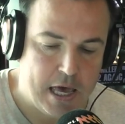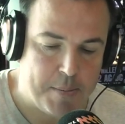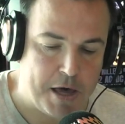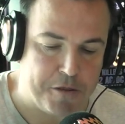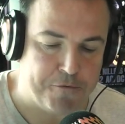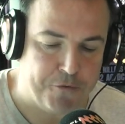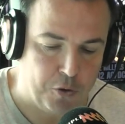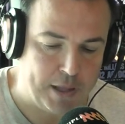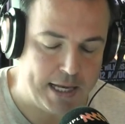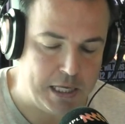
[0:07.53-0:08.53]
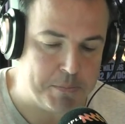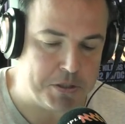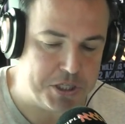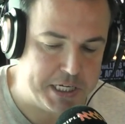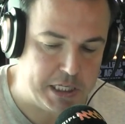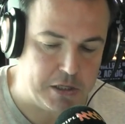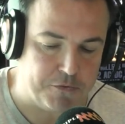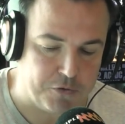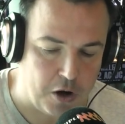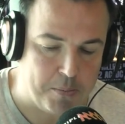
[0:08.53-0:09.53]
about the fallout, in particular
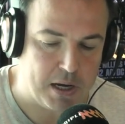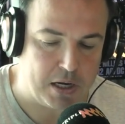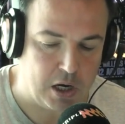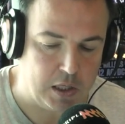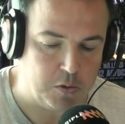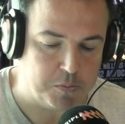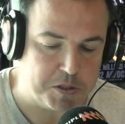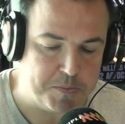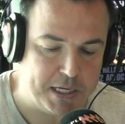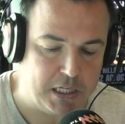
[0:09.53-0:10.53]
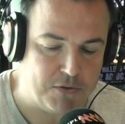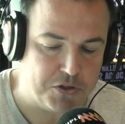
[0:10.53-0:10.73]
from a Collingwood perspective,